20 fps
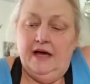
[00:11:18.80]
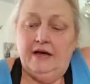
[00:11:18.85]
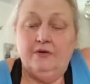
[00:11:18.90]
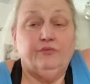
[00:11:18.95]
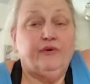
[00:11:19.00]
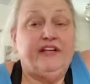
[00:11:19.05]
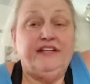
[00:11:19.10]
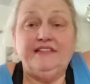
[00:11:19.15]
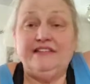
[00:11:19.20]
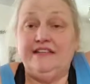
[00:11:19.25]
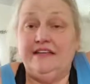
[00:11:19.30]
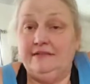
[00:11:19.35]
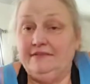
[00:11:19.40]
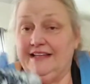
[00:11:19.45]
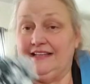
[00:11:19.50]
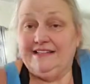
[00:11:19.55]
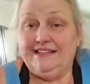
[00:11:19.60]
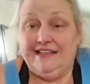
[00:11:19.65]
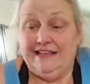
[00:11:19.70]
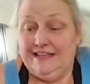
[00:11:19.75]
Rinse it.
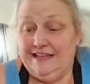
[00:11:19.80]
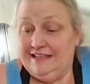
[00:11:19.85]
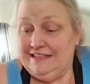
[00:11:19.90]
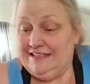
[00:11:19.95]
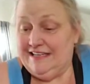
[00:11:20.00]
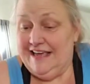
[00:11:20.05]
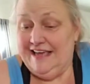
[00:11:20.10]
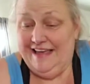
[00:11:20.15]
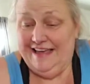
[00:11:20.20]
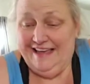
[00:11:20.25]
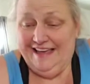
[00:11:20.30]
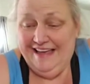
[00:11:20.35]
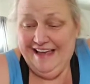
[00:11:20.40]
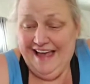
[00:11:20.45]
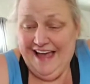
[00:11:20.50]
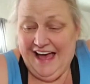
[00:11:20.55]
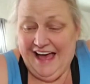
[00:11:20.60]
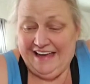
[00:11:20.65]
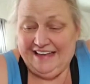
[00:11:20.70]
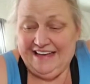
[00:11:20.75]
That's it.
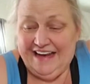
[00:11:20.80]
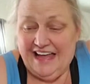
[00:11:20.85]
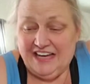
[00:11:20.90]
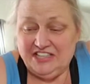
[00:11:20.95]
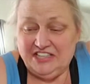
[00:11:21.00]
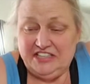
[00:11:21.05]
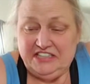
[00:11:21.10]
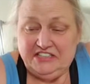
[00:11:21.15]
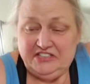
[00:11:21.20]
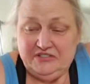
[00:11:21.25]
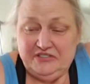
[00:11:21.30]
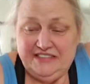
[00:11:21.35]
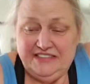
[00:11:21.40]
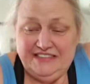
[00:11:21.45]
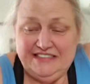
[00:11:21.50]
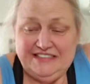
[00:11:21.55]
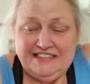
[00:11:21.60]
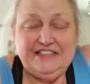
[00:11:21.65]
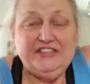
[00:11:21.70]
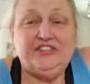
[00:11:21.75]
I could actually do it in
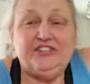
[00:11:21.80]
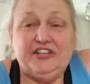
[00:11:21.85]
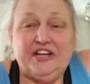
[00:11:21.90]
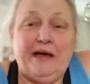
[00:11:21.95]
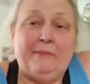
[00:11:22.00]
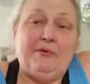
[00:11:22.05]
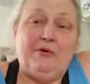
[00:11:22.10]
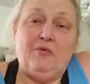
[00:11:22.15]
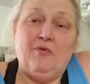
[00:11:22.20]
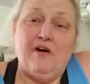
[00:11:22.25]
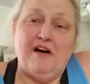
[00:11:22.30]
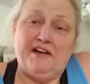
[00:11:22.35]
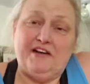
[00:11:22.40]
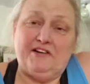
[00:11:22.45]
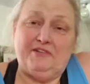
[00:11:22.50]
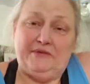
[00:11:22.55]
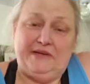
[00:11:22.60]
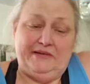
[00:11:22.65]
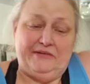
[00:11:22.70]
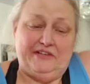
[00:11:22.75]
this little cup of
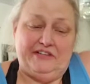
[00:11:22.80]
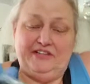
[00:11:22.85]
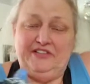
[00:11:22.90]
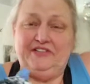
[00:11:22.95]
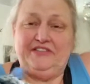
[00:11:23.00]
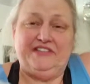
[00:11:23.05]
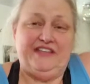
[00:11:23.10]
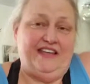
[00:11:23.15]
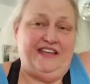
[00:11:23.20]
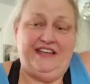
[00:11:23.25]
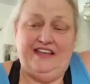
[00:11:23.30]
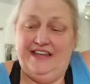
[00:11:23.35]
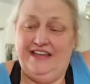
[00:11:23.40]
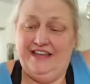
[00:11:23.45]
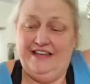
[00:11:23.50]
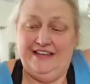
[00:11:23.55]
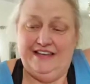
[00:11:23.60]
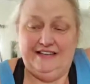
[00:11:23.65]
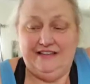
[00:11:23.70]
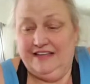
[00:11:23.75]
water we were using,
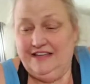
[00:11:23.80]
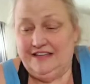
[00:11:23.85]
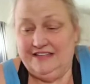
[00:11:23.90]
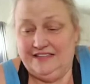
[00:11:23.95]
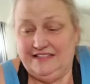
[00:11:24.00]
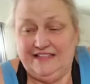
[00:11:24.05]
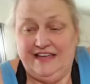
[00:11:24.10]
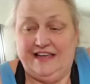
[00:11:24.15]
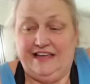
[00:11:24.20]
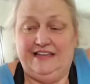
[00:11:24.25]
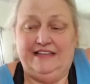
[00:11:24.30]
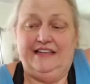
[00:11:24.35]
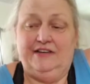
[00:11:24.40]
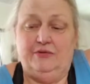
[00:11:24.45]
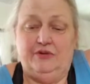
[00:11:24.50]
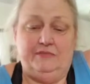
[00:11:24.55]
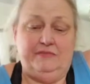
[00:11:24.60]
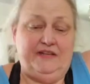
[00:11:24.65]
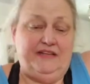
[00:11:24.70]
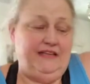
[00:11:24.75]
and in a second it
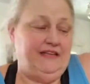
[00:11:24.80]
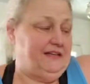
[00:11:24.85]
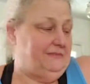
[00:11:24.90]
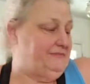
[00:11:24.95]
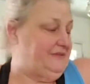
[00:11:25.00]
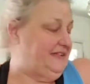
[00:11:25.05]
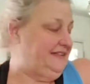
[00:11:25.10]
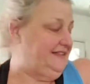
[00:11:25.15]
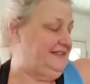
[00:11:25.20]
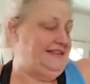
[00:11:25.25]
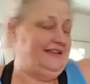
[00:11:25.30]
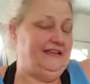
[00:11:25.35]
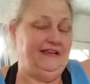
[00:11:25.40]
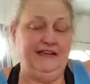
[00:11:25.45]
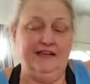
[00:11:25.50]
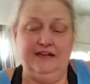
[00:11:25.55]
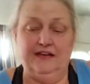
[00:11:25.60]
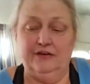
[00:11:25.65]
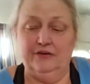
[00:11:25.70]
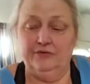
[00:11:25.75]
would be completely
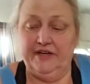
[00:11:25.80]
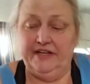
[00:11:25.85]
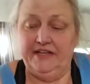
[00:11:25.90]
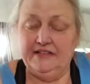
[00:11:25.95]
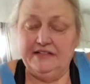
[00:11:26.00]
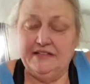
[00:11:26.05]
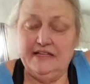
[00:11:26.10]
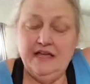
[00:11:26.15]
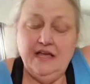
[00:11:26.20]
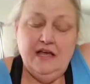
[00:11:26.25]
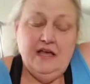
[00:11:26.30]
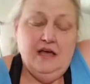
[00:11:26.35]
rinsed.